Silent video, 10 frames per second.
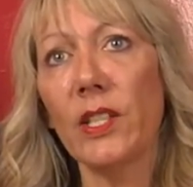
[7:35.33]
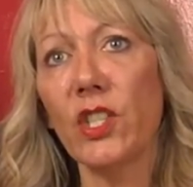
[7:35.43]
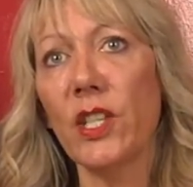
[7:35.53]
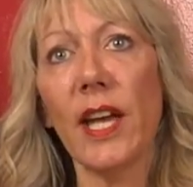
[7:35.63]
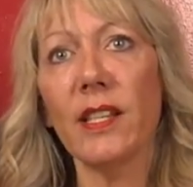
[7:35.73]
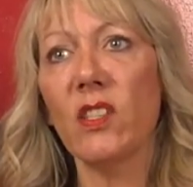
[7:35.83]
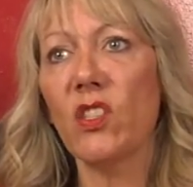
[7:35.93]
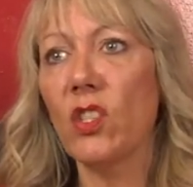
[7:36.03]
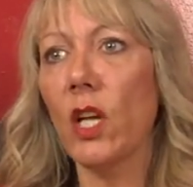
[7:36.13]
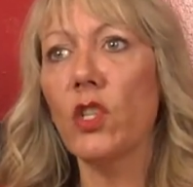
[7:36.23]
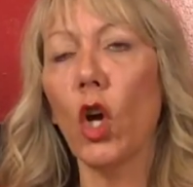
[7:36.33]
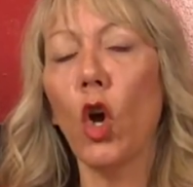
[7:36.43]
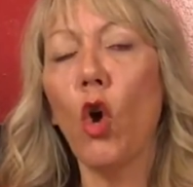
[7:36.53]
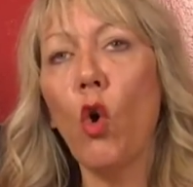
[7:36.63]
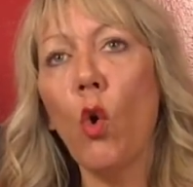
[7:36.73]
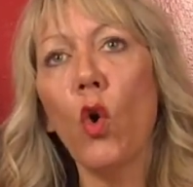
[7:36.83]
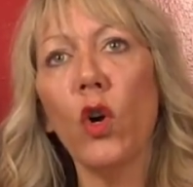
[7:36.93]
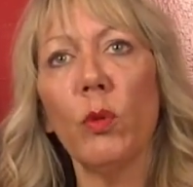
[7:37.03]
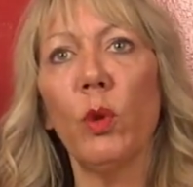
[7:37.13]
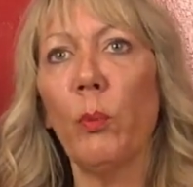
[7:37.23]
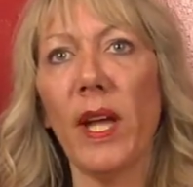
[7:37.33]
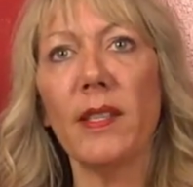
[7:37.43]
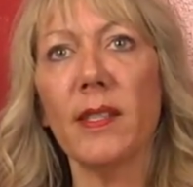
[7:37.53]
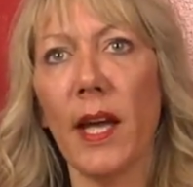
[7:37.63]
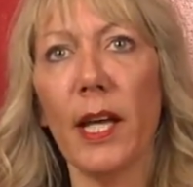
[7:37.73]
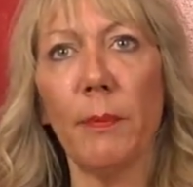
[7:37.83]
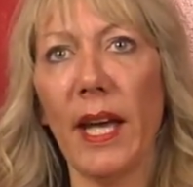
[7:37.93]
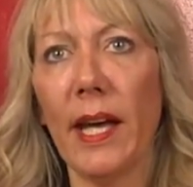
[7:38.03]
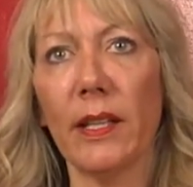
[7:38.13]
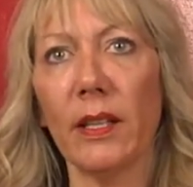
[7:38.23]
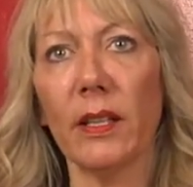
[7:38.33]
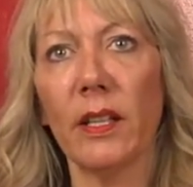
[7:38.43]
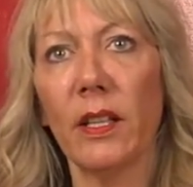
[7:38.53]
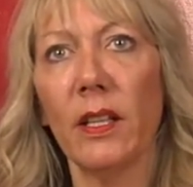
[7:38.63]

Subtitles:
she had such a horrible bedside manner